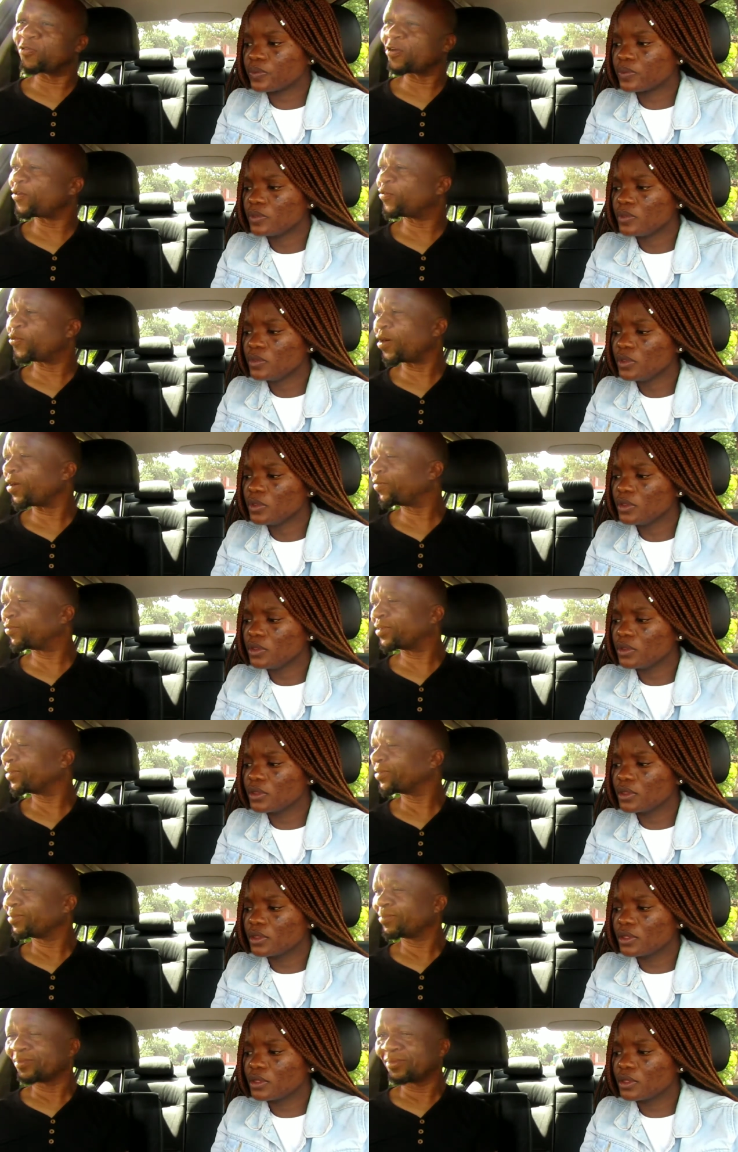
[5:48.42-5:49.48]
Speaker 1: five wives
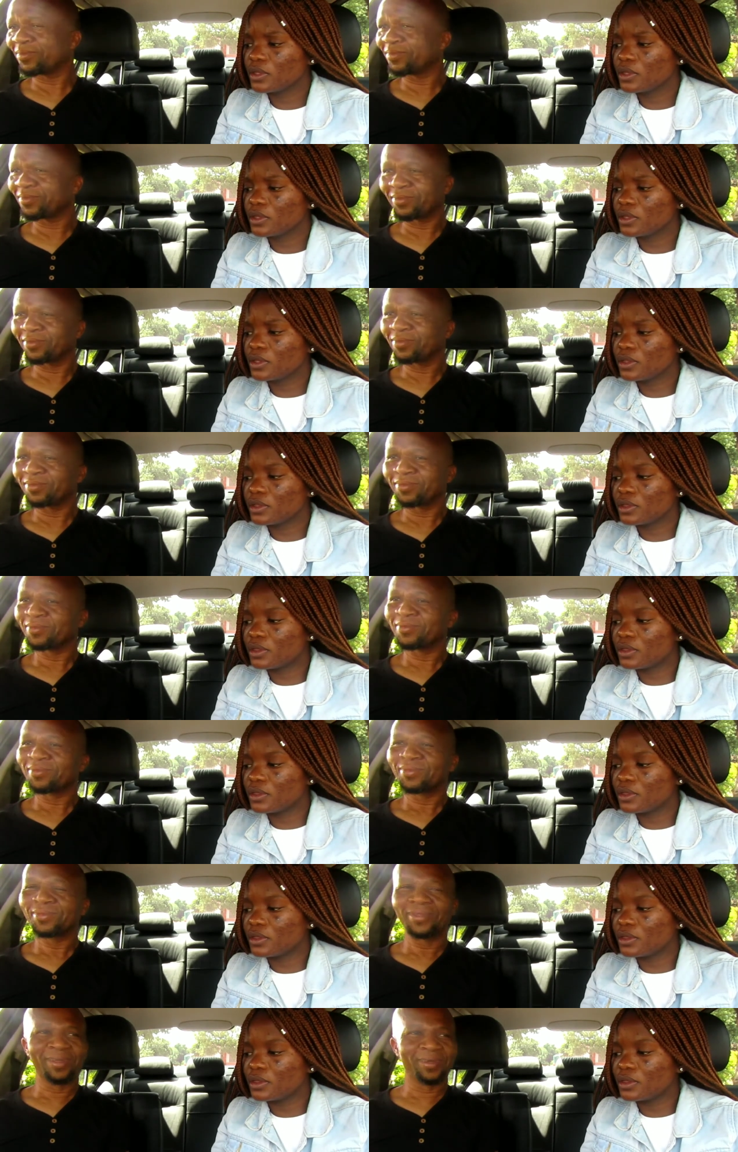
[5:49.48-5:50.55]

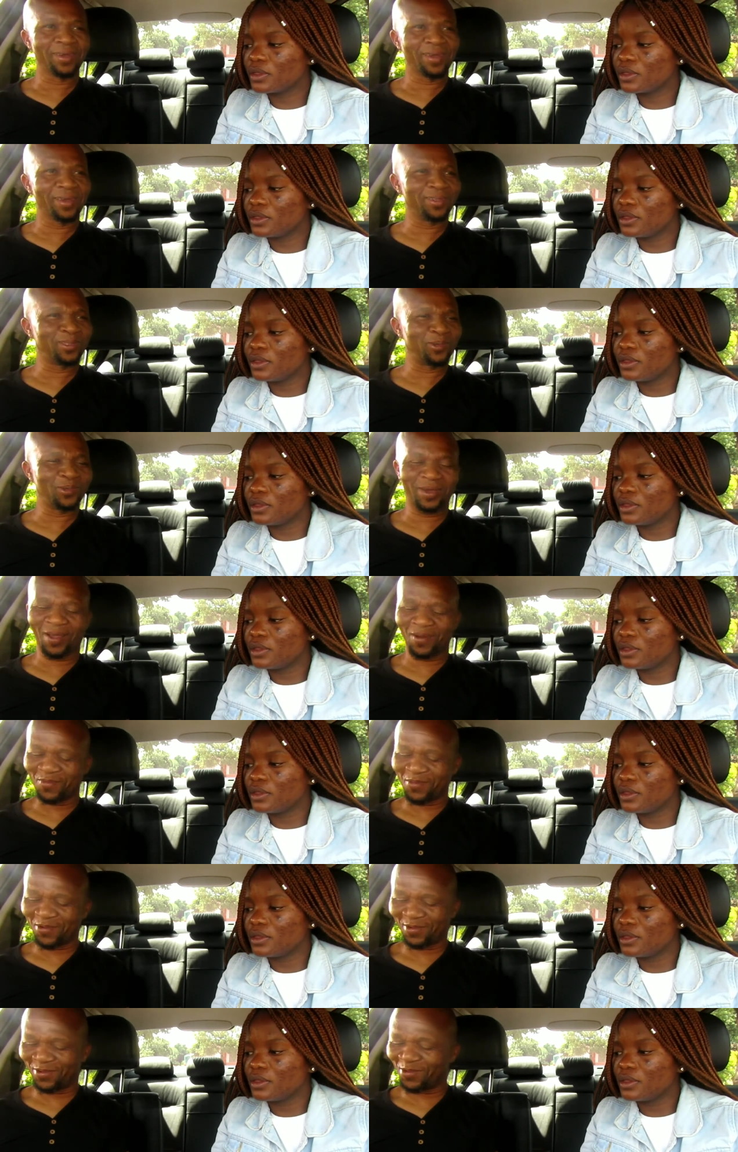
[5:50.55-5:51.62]
i hate to look up
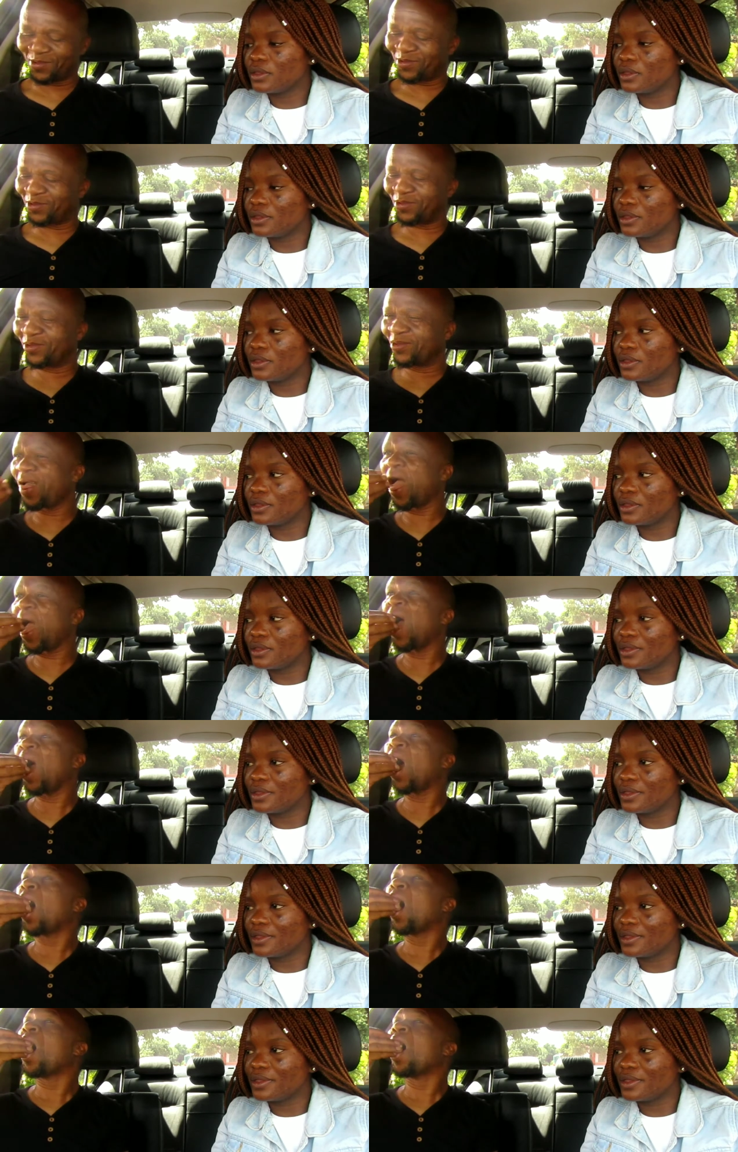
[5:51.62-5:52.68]
no no no no
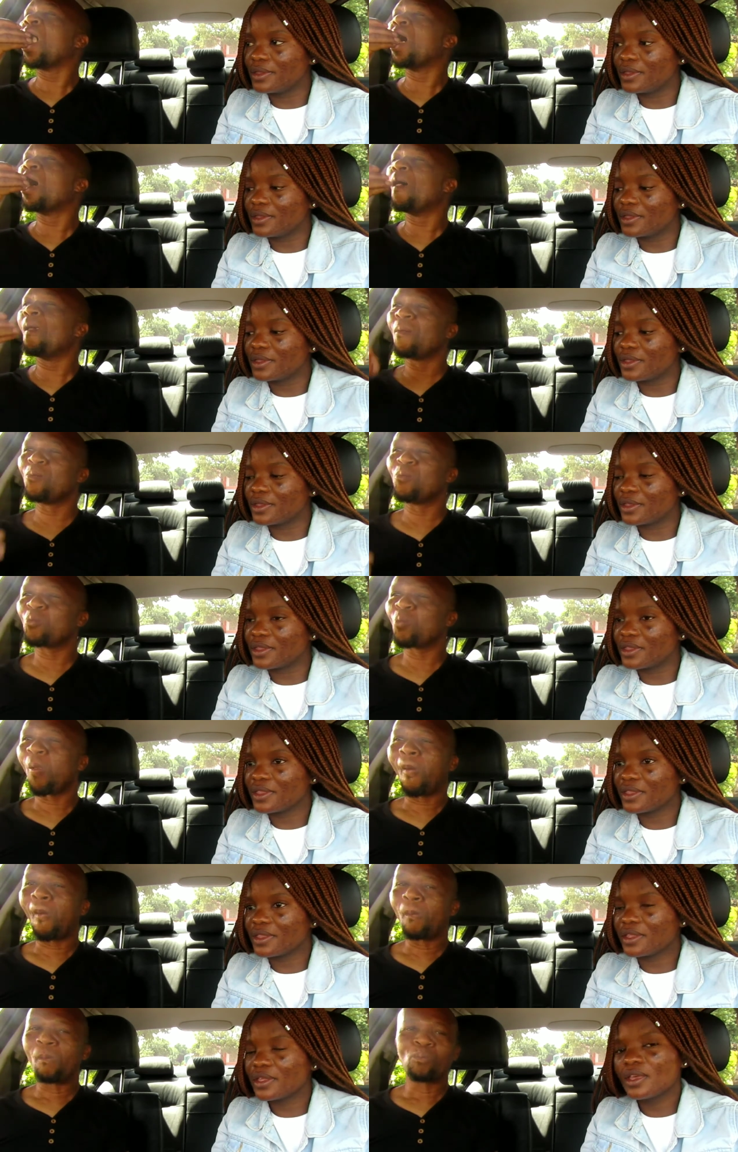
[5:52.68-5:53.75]
Mm-mm
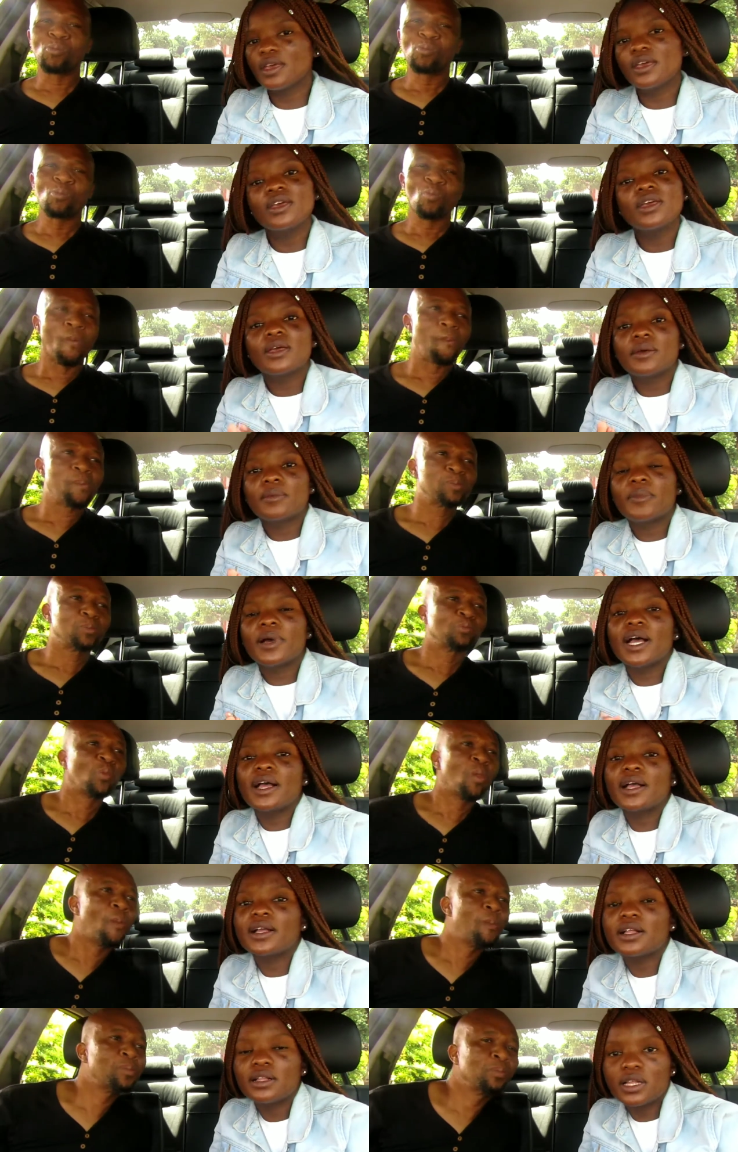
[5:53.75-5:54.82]
Speaker 2: my
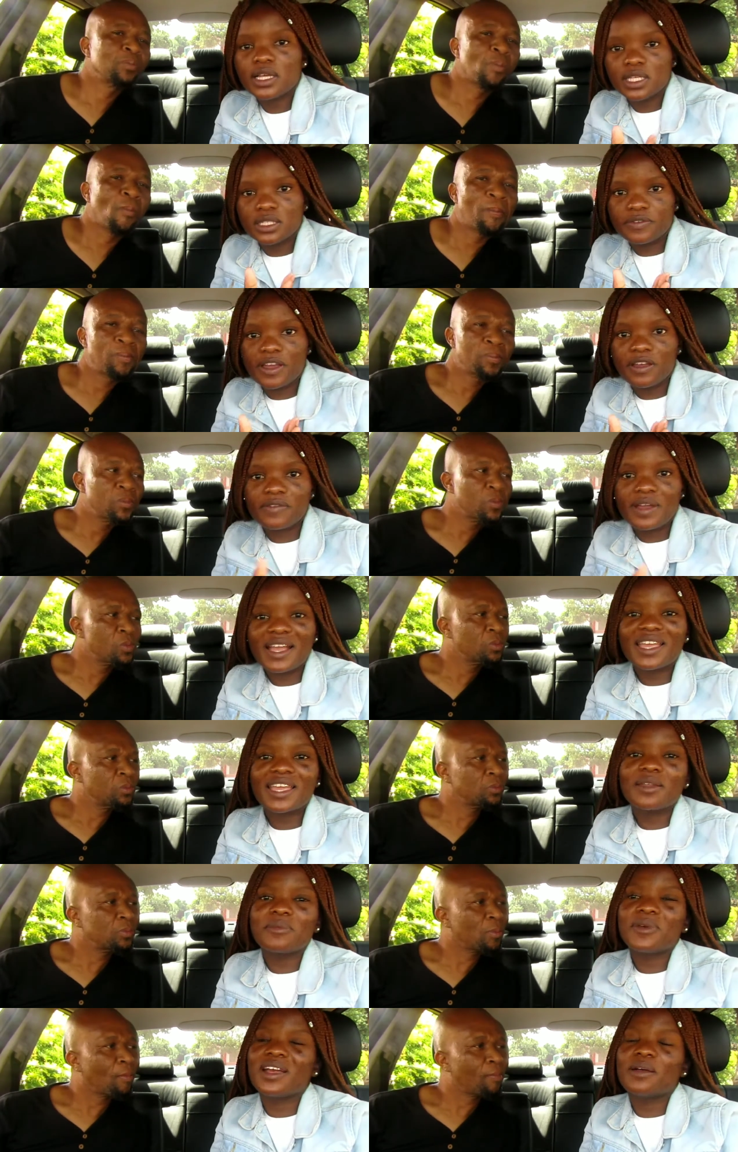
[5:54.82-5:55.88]
uncle has five I get
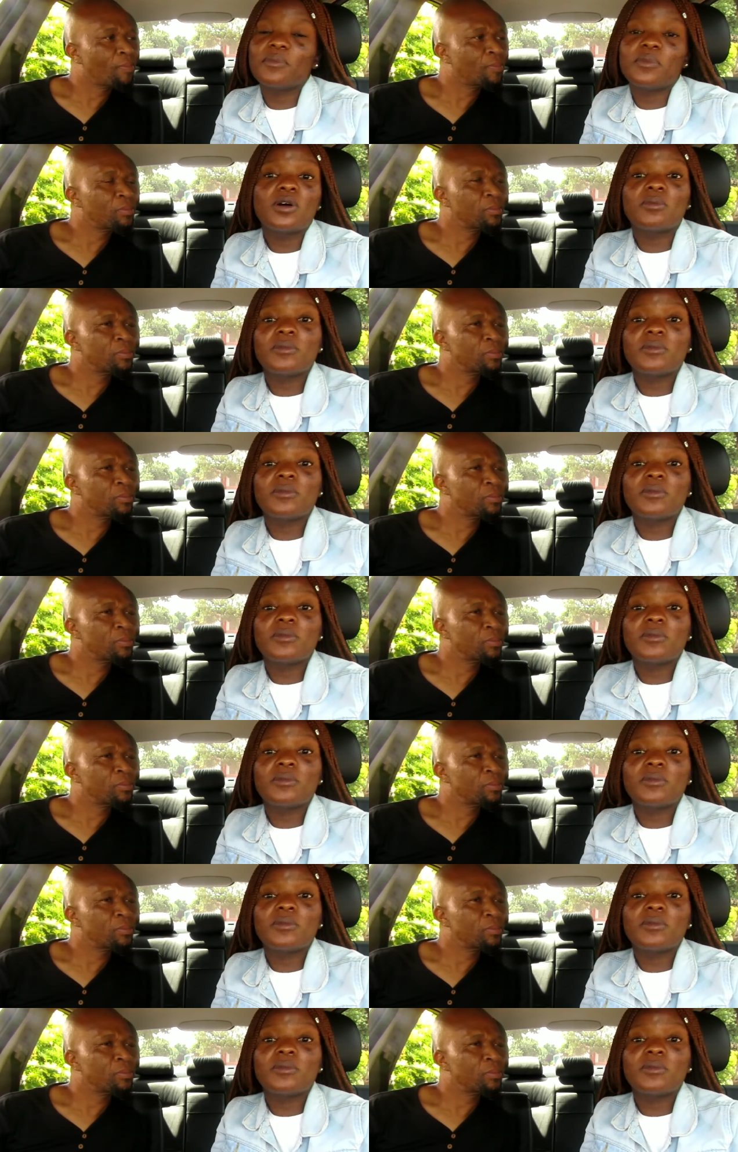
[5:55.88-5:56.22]
akir